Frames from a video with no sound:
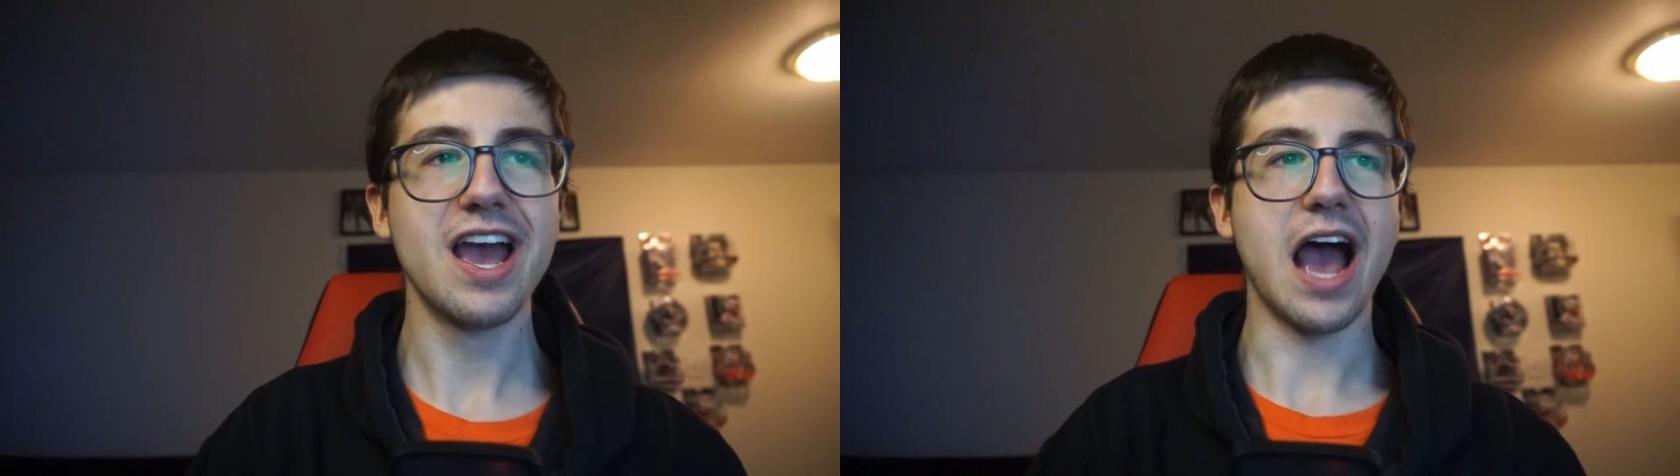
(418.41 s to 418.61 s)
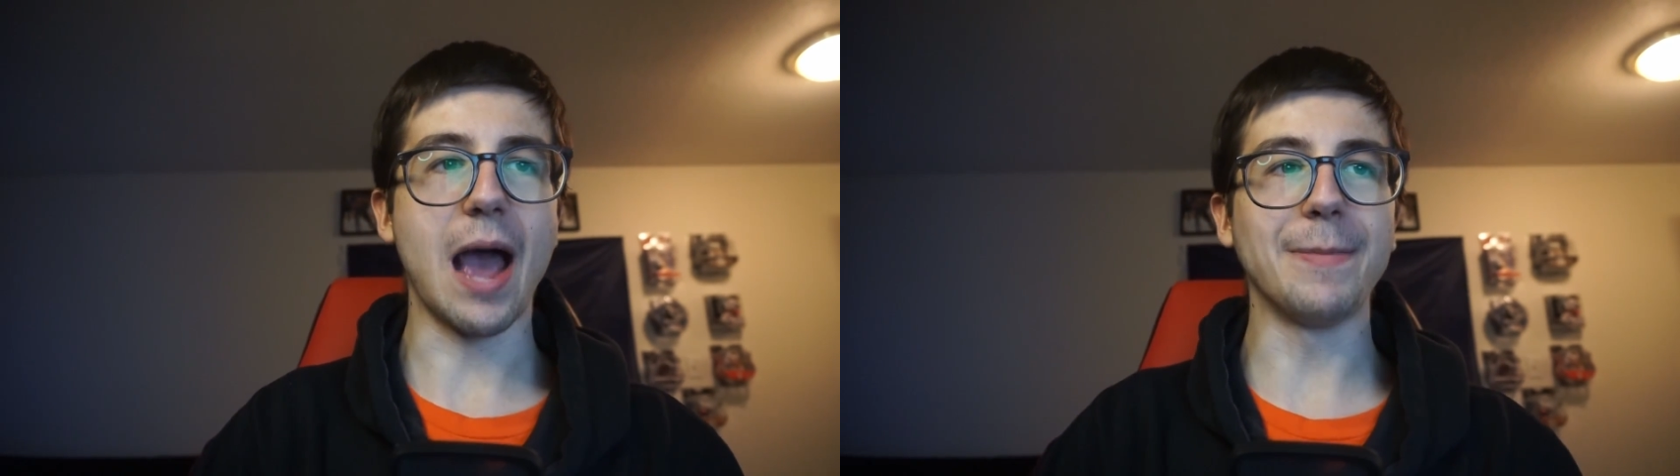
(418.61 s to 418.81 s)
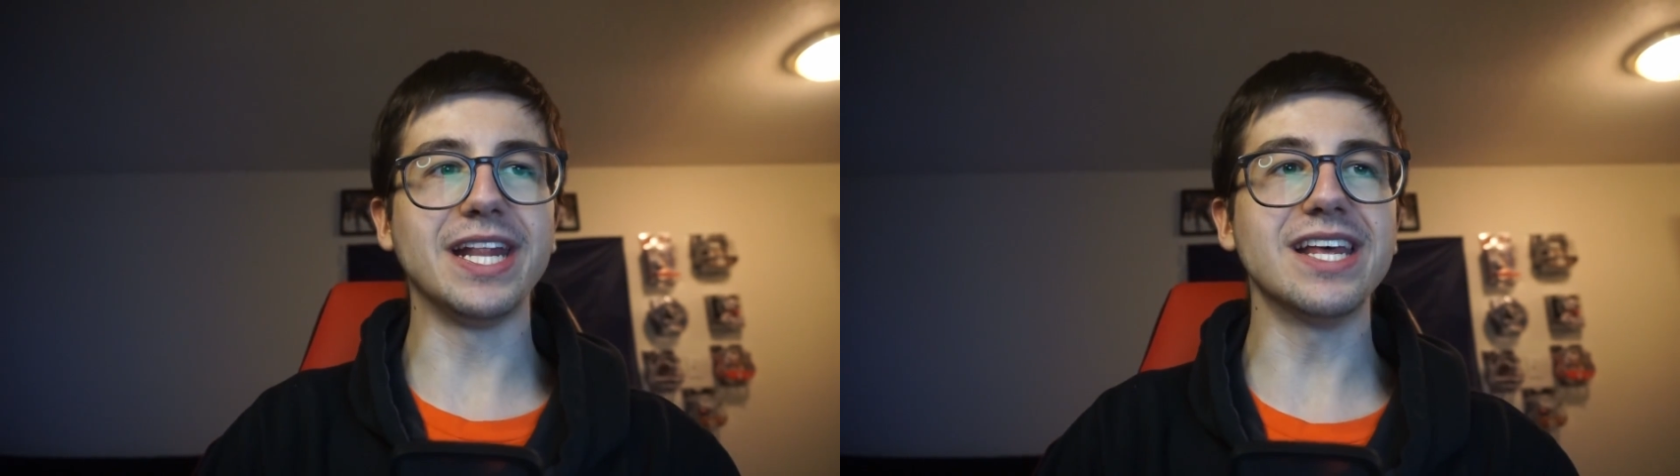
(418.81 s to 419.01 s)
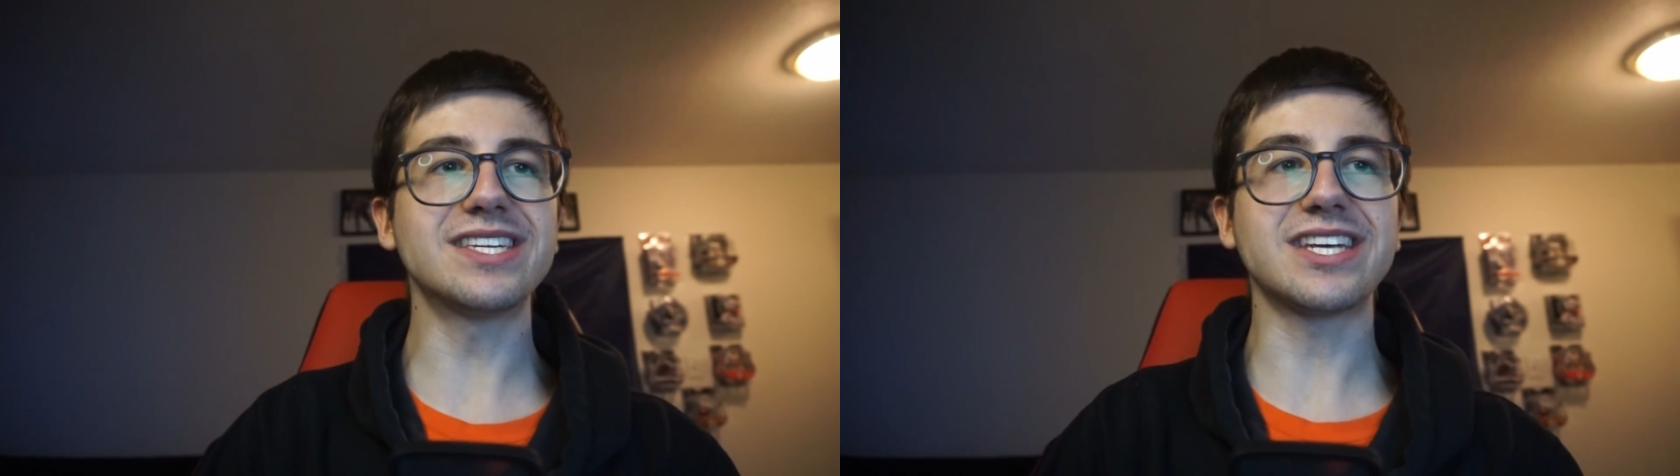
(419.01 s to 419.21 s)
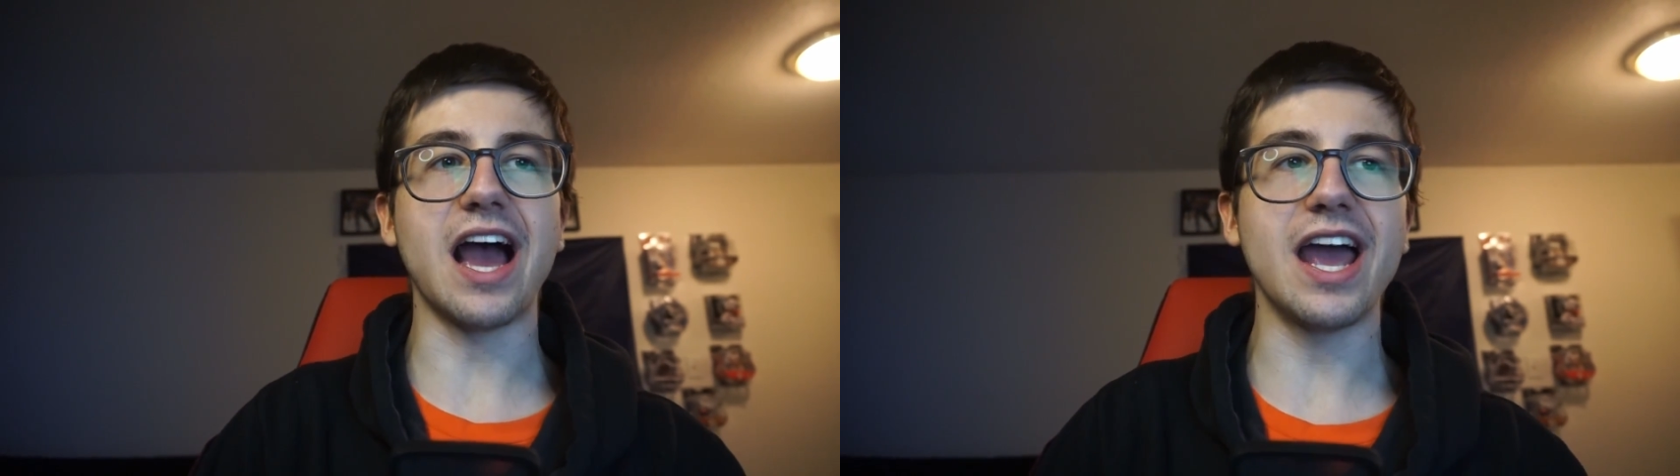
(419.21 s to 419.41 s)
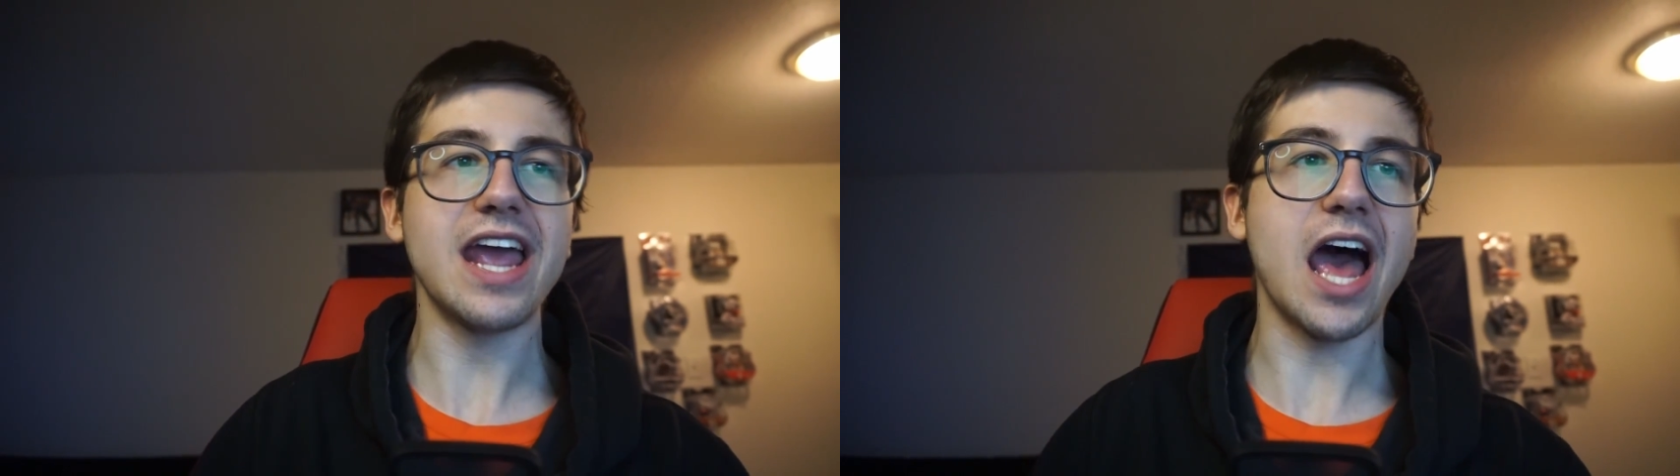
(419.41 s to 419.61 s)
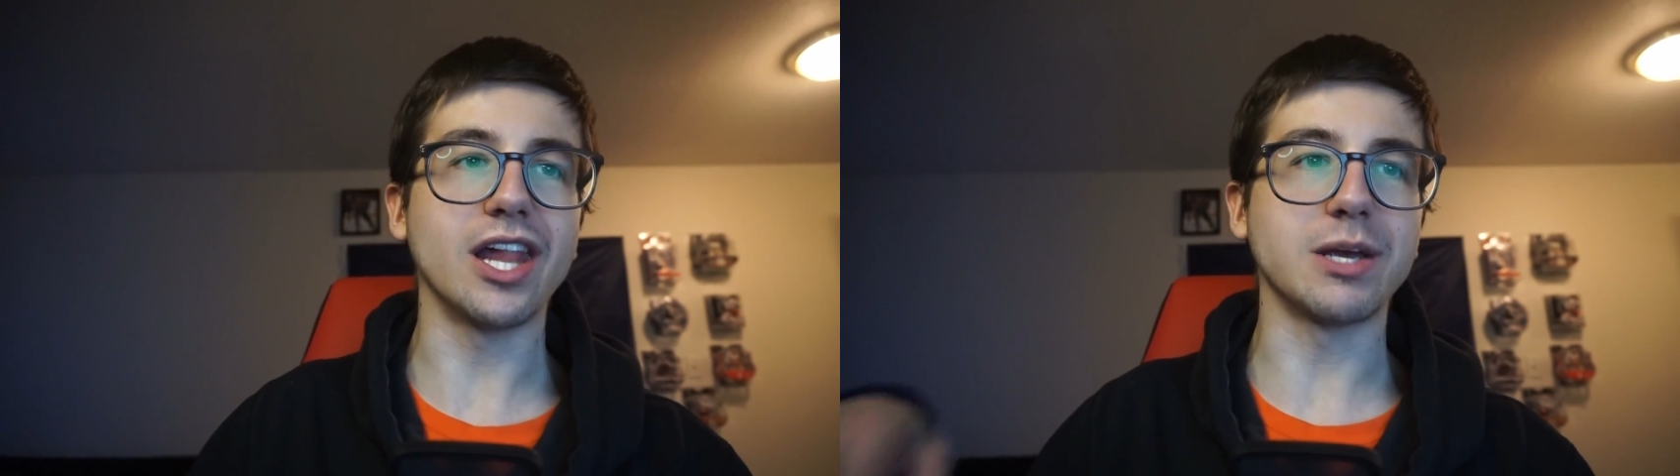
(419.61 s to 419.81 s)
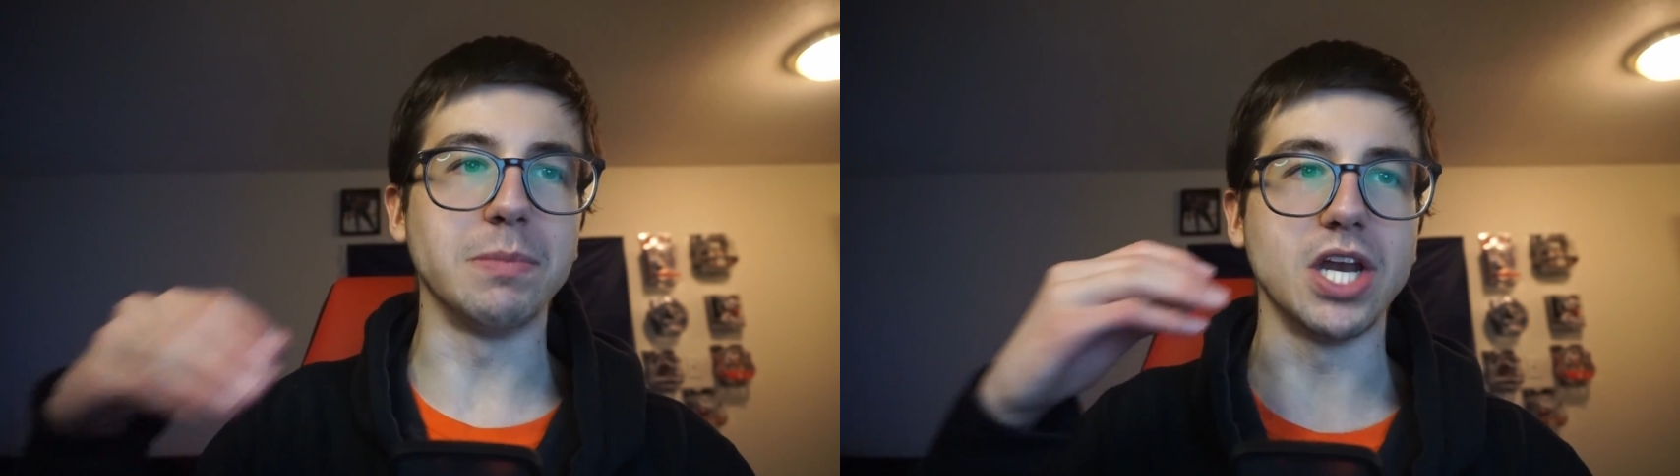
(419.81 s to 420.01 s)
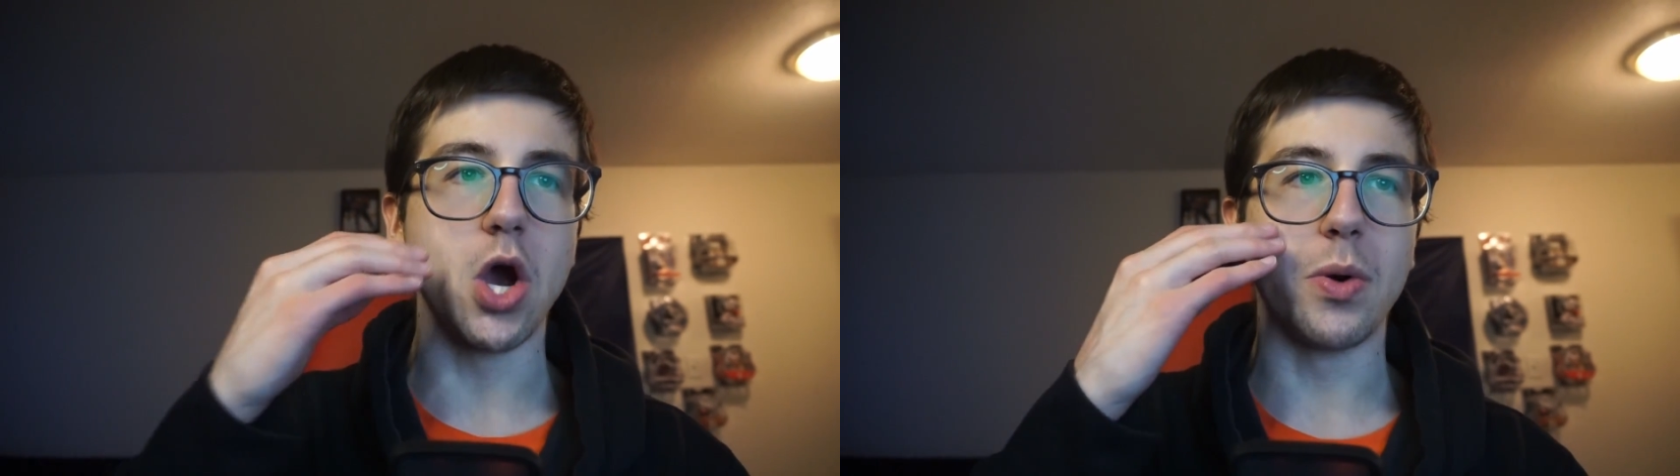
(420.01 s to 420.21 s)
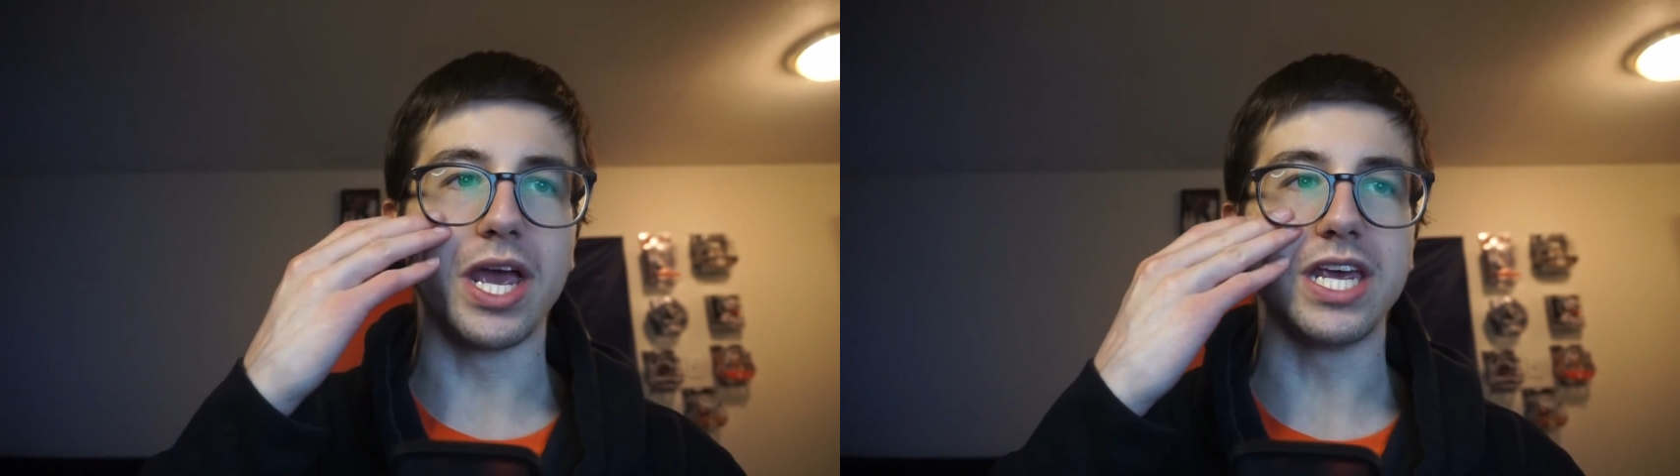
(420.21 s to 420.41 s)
I mean, this guy, Alek Manoah,